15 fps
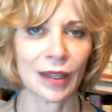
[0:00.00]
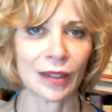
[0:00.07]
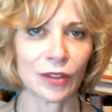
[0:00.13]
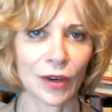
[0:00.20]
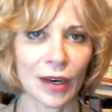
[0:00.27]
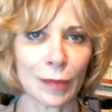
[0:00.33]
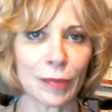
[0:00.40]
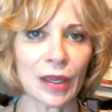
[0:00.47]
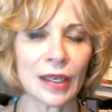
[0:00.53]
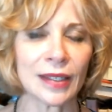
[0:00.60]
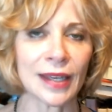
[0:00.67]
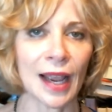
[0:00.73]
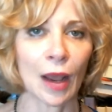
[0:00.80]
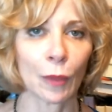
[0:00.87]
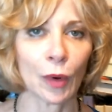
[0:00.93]
trying to pin
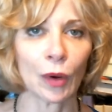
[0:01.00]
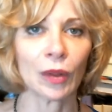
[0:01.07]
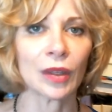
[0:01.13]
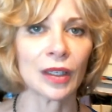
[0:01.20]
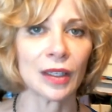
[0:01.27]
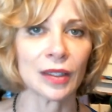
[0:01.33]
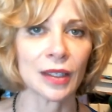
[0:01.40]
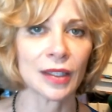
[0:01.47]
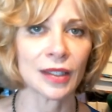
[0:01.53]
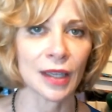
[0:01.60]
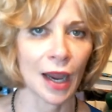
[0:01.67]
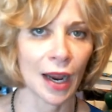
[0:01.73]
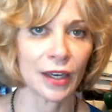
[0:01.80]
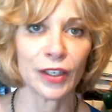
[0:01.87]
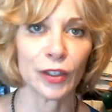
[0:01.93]
down, well, is this
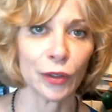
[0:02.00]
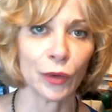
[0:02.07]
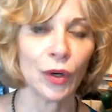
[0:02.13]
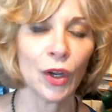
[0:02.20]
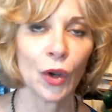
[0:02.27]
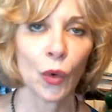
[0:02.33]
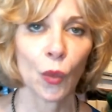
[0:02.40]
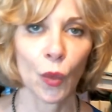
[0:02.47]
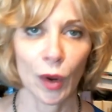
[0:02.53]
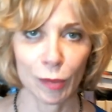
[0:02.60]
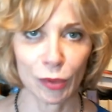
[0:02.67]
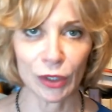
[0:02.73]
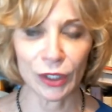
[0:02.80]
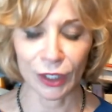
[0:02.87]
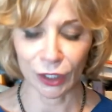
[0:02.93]
tied to one
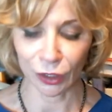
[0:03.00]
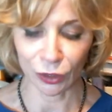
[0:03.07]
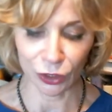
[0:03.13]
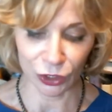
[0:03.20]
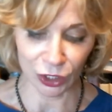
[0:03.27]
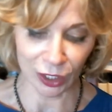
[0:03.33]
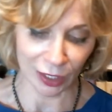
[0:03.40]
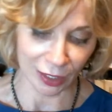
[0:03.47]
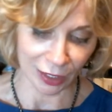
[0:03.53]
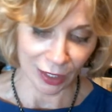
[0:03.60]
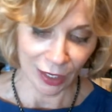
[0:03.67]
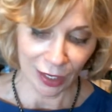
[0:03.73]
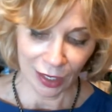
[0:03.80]
particular gene,